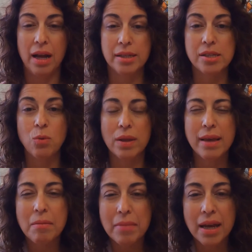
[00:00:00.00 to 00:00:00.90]
And so what
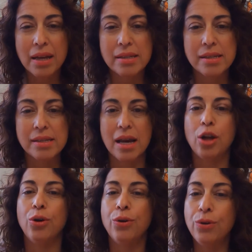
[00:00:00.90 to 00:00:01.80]
that means is
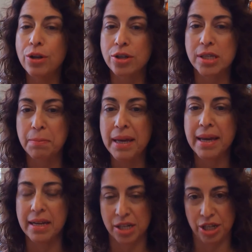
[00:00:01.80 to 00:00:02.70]
that who you're
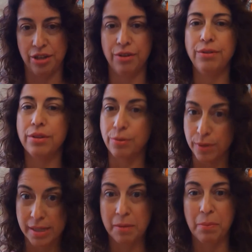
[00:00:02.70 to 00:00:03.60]
speaking to, the
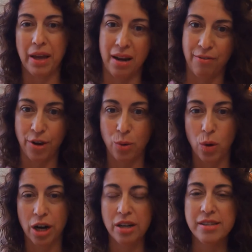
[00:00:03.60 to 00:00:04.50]
recipient of your
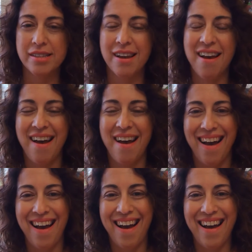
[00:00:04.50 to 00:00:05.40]
words,
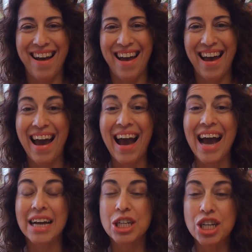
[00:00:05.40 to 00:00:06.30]
uh,
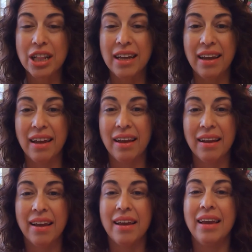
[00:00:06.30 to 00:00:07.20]

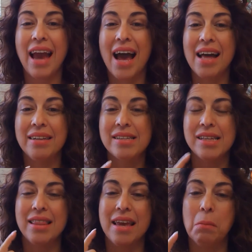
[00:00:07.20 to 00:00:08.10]
actually
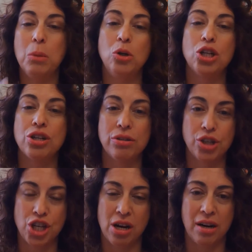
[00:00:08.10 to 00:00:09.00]
gets the emotional
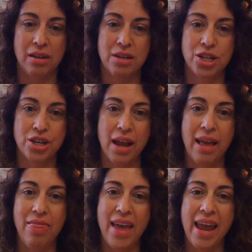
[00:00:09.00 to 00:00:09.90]
charge
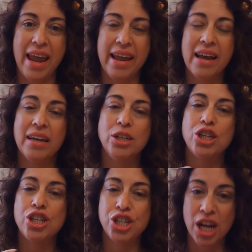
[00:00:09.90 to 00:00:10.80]
and they
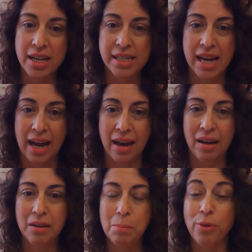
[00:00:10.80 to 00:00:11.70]
shut
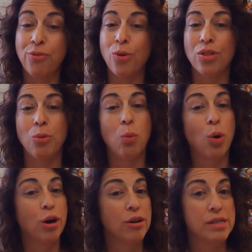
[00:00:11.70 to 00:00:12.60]
down before the
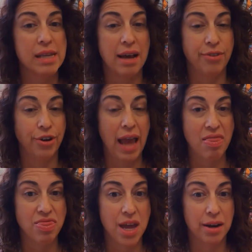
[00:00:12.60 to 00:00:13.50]
words ever
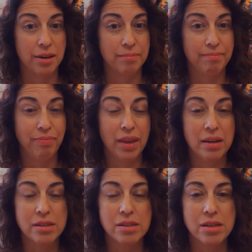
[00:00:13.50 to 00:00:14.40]
get there.
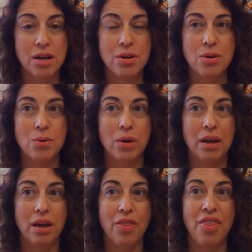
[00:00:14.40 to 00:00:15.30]

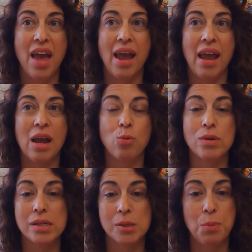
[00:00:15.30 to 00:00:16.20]
So they
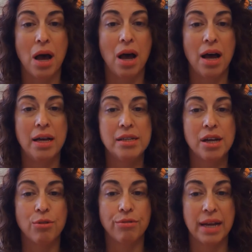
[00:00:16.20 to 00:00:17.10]
respond,
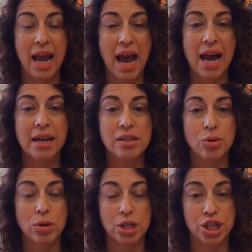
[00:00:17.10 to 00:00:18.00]
react,
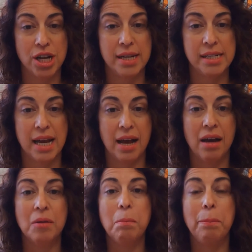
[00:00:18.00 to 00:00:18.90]
or shut
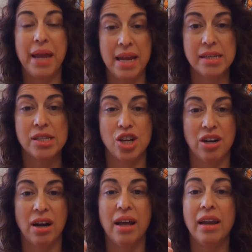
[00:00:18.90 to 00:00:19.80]
down based
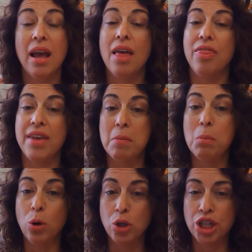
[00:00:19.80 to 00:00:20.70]
on the
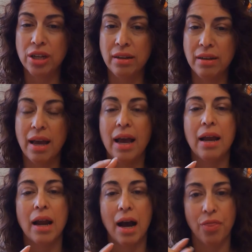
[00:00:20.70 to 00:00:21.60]
emotion
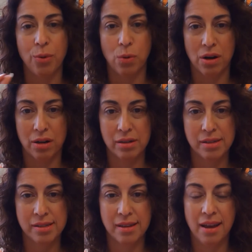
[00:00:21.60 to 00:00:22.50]
and not the
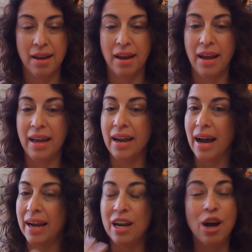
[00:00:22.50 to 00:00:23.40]
words. And
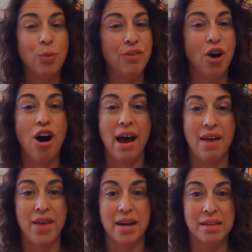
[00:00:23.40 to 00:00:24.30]
I know we've all
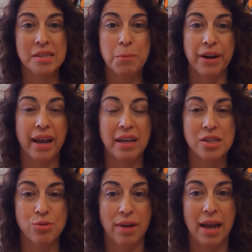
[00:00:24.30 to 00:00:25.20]
had that
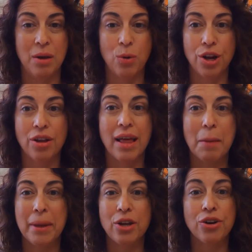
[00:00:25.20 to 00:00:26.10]
experience, right? Where you're
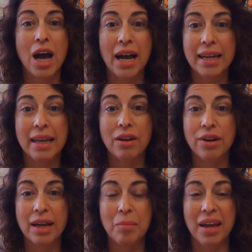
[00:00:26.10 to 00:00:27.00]
like, but you're not
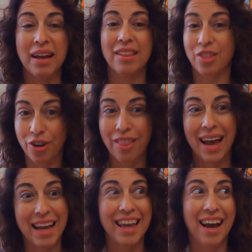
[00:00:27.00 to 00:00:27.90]
hearing me. And they're
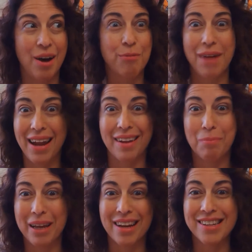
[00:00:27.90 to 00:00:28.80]
like, yeah,
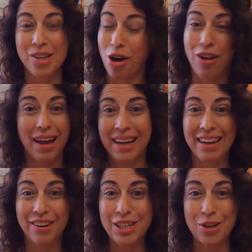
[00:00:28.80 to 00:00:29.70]
right. Because all I
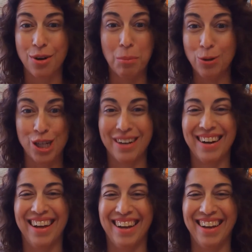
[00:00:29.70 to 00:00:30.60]
hear is your
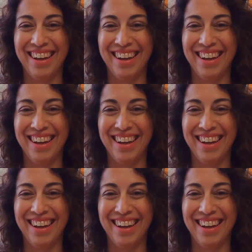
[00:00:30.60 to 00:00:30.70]
emotion.